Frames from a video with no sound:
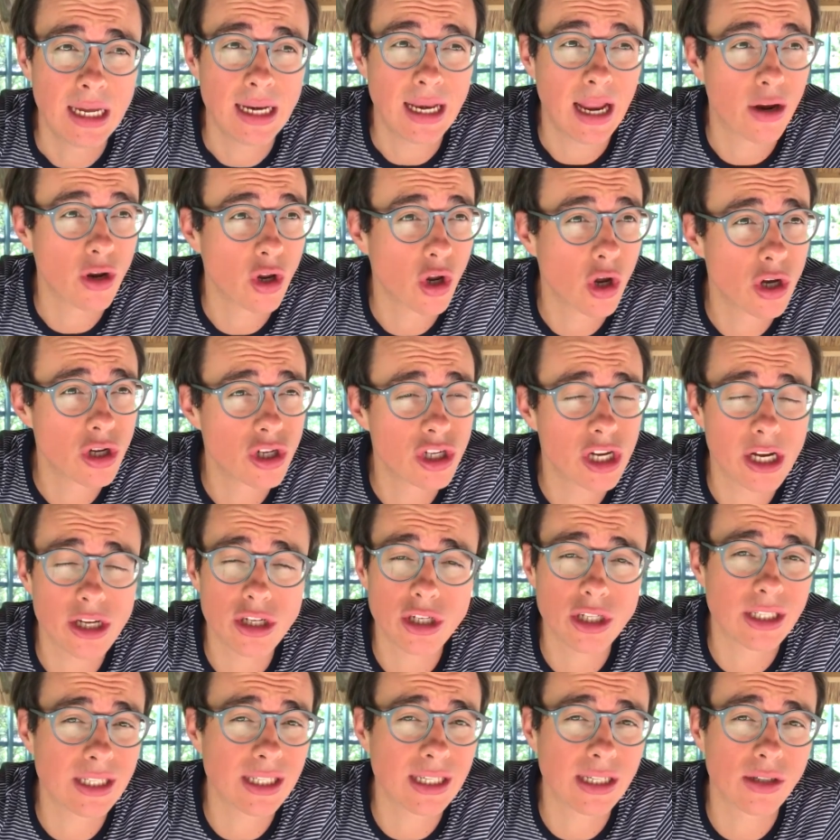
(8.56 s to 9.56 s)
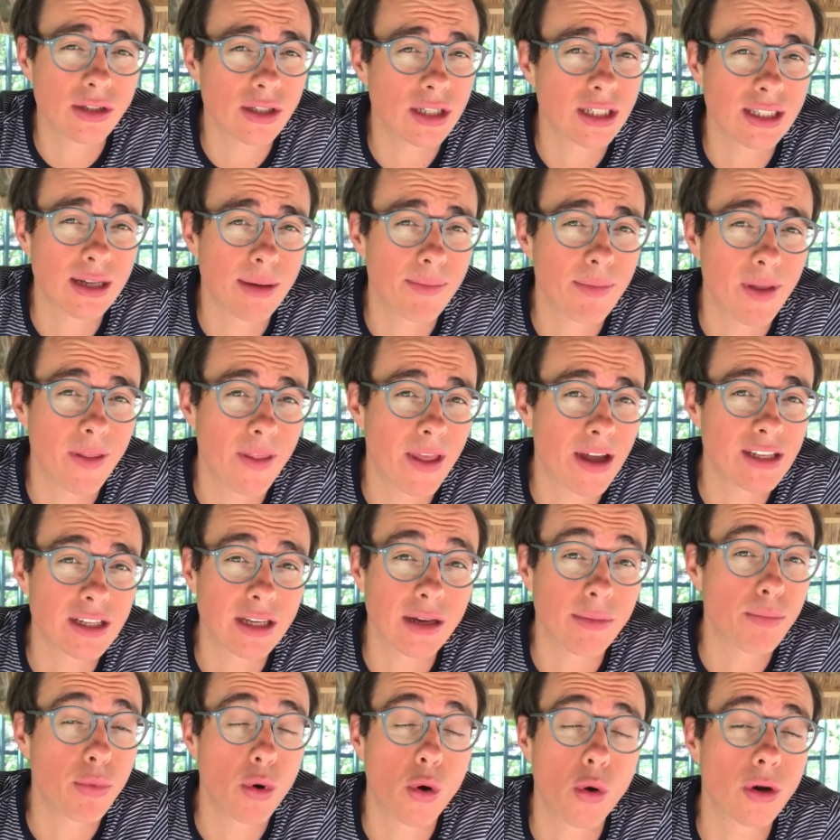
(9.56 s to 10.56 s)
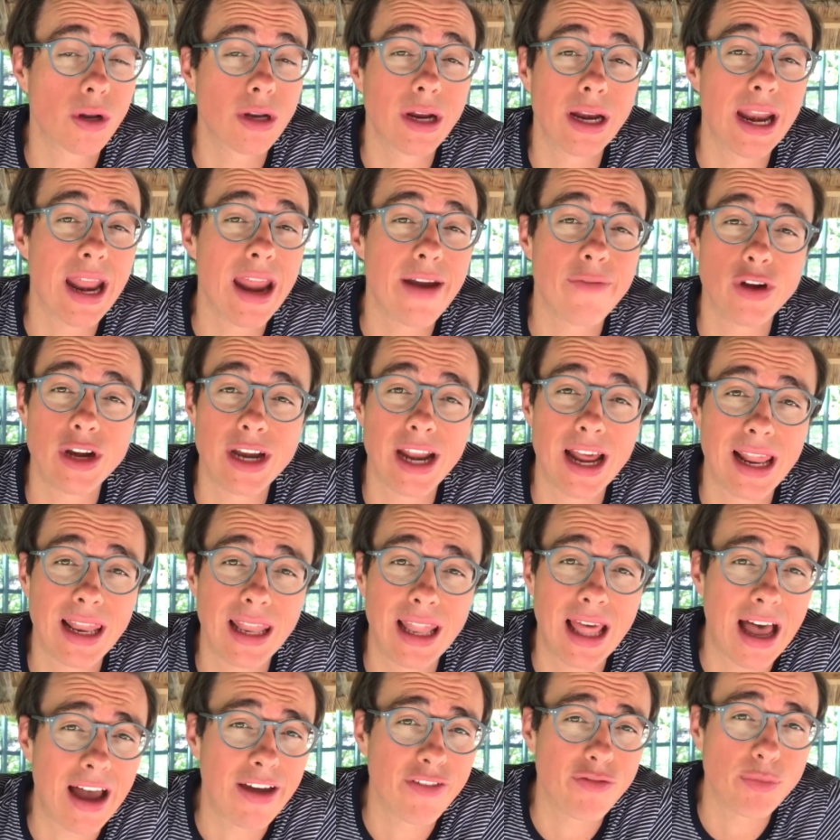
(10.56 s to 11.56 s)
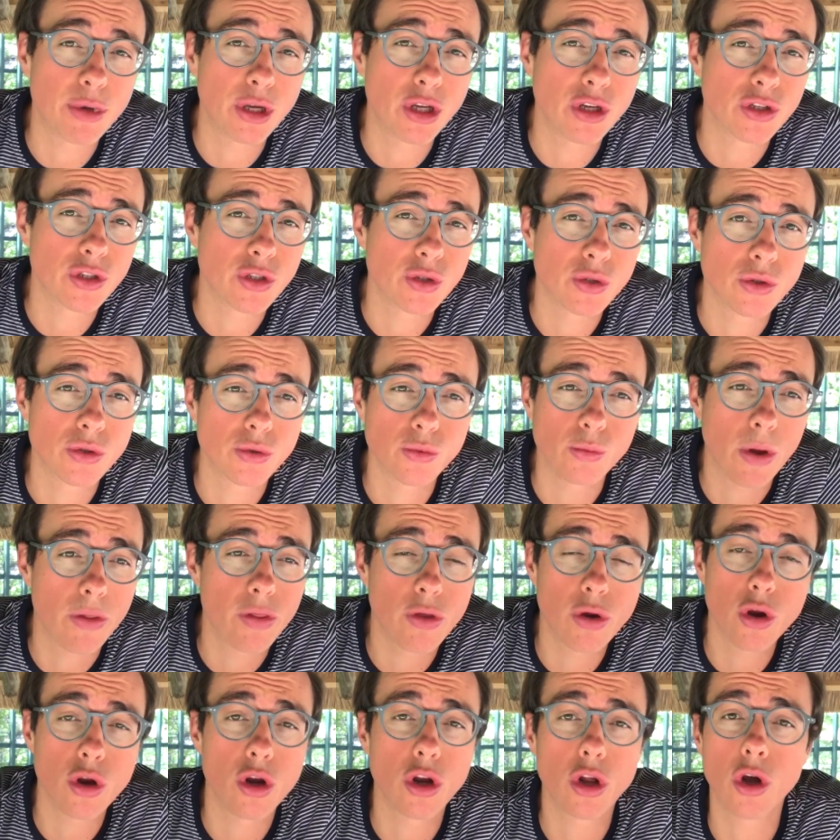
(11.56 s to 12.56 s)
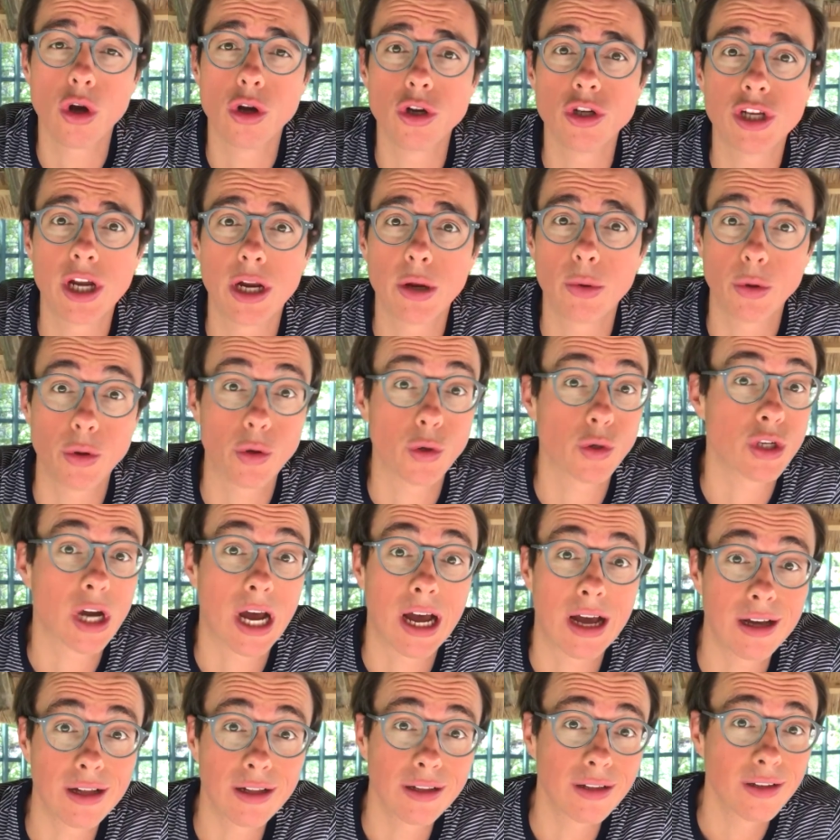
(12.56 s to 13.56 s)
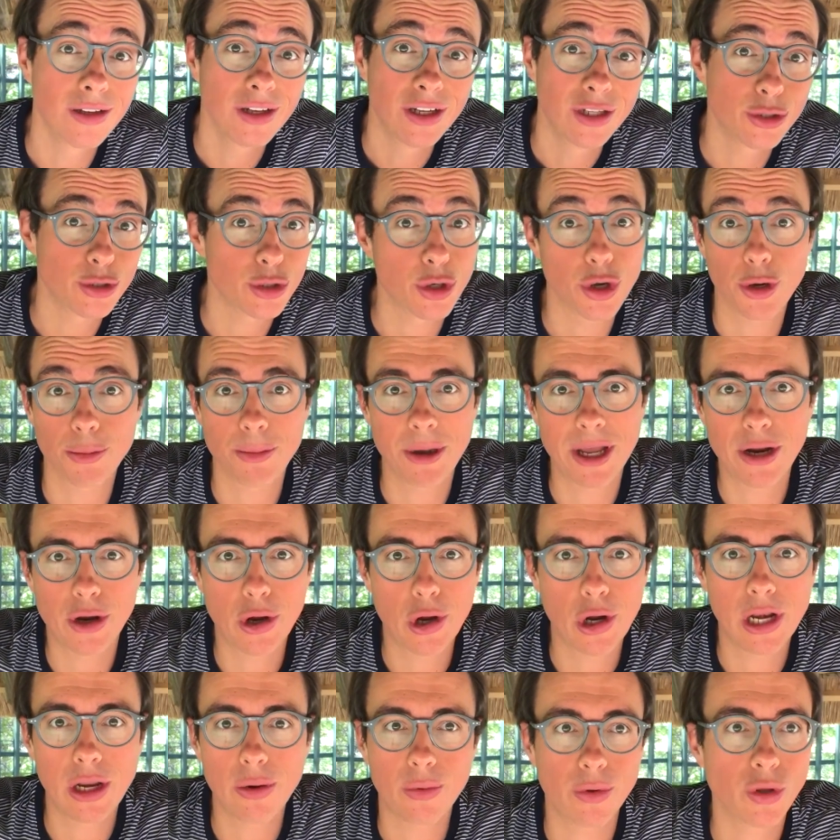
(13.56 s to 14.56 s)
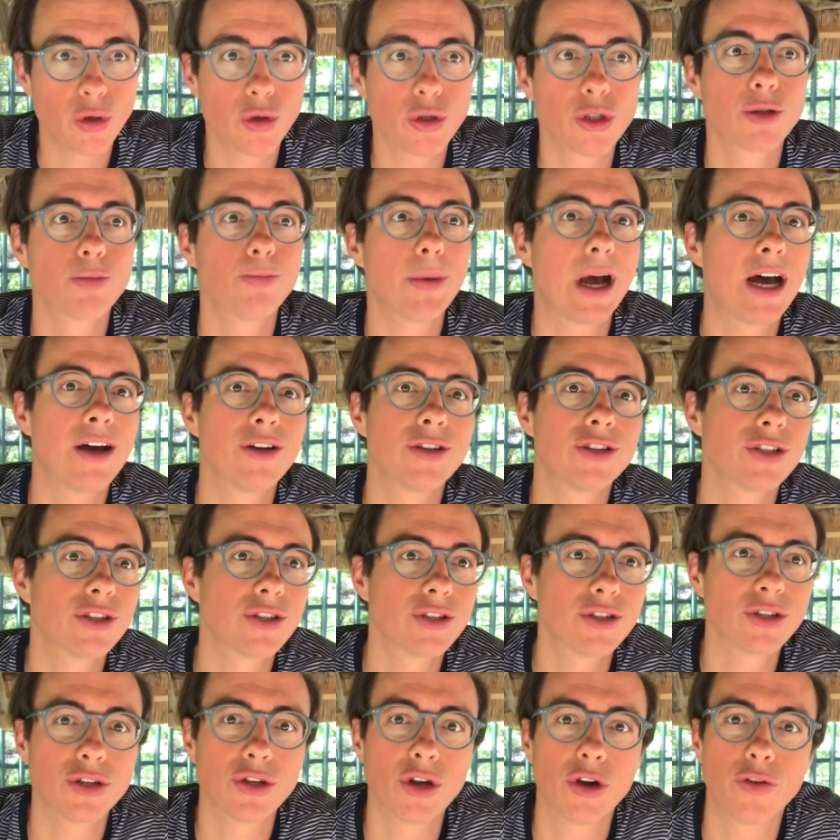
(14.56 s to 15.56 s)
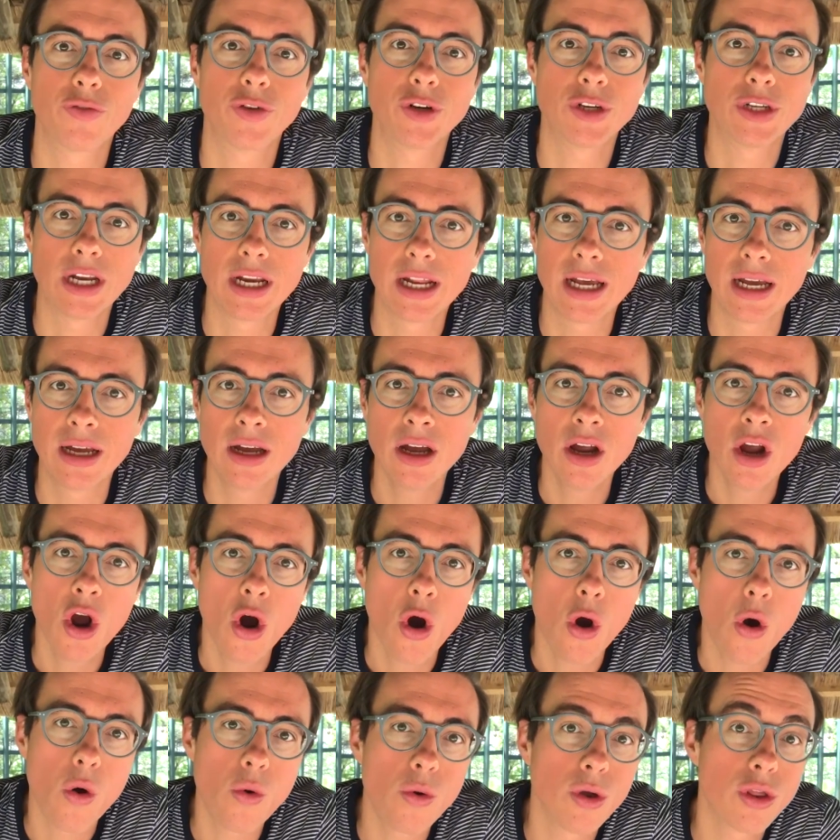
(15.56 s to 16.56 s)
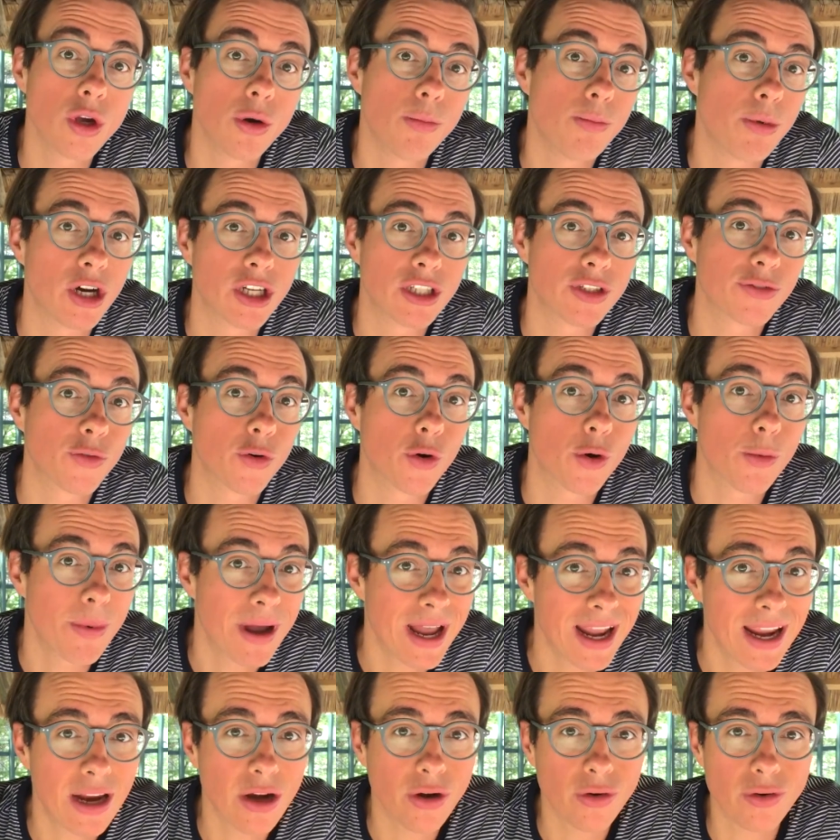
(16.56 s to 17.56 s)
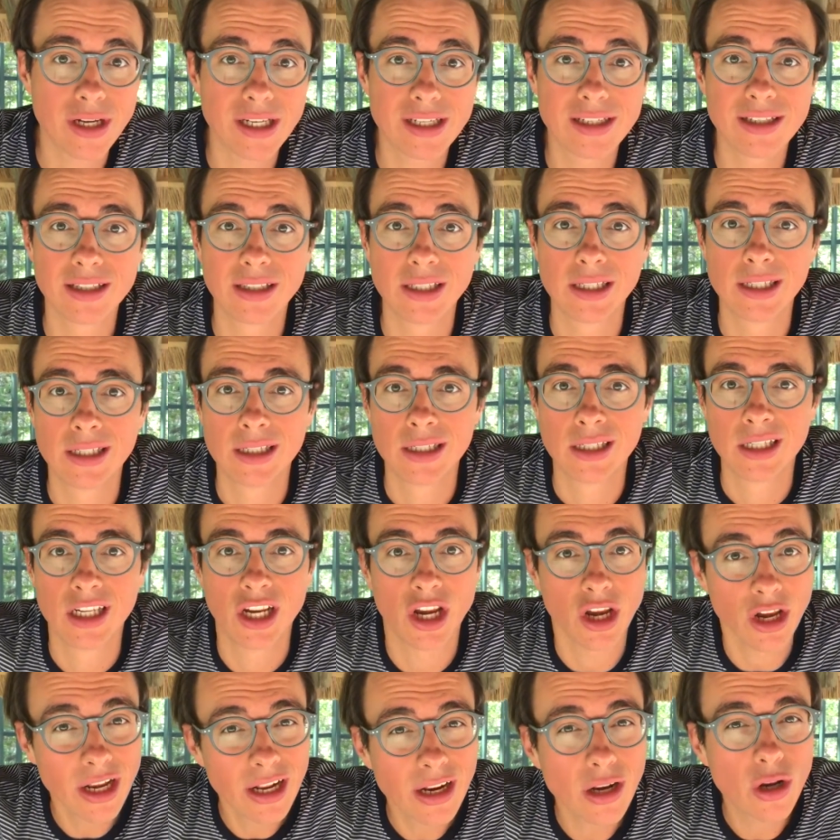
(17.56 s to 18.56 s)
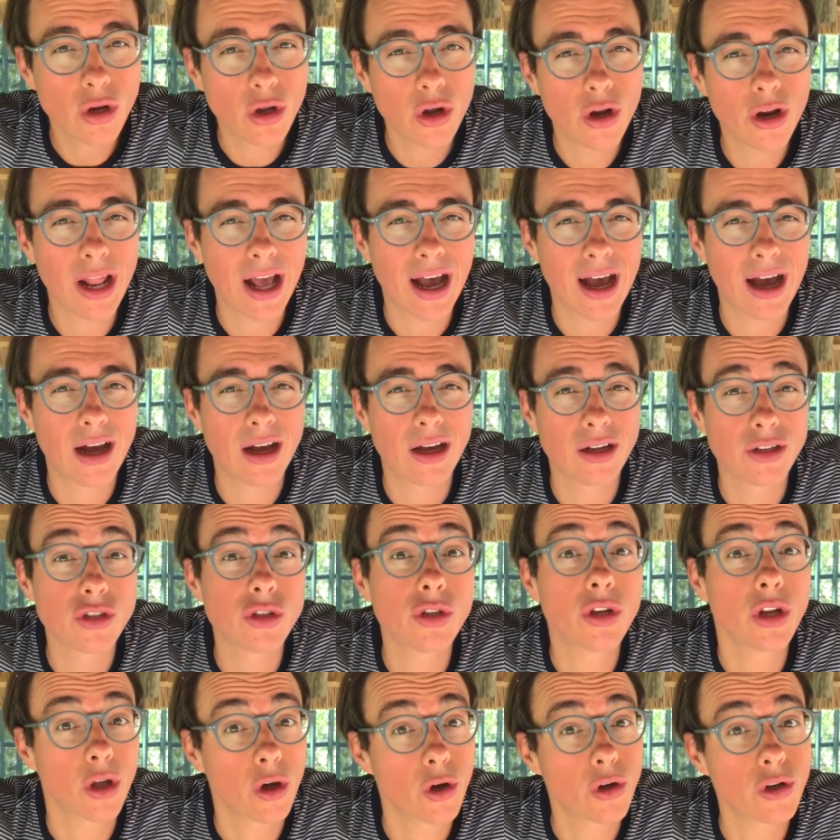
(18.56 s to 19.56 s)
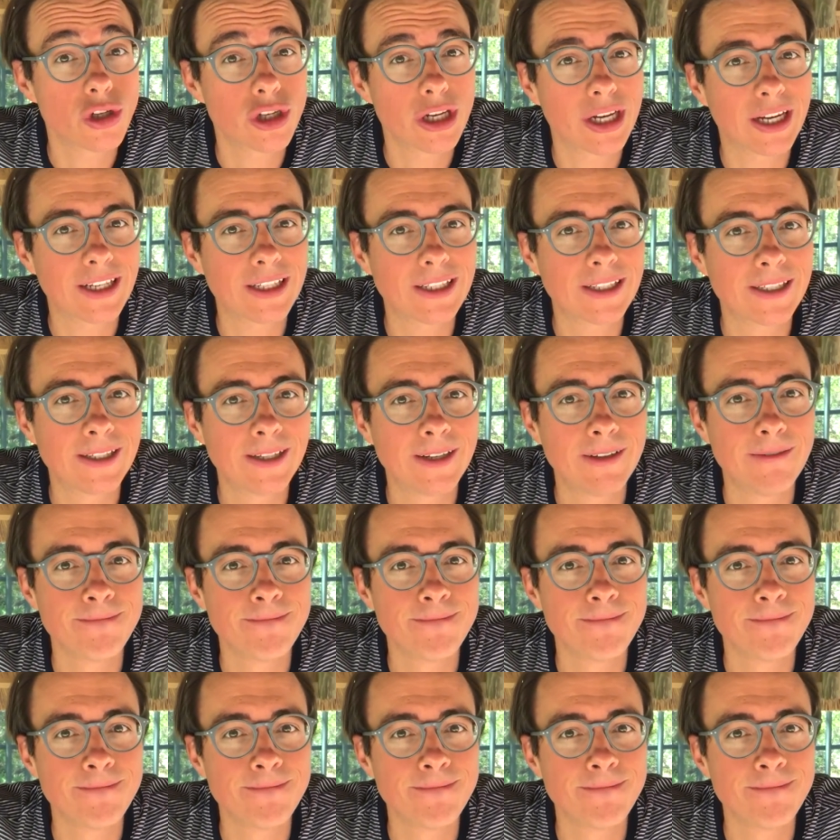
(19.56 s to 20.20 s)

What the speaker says: Now, negotiation skills are something that's important in everyday life because whether you're negotiating with your child, to go to bed early, with your spouse, to go for dinner, or with your boss for a pay increase, you need to learn how to negotiate.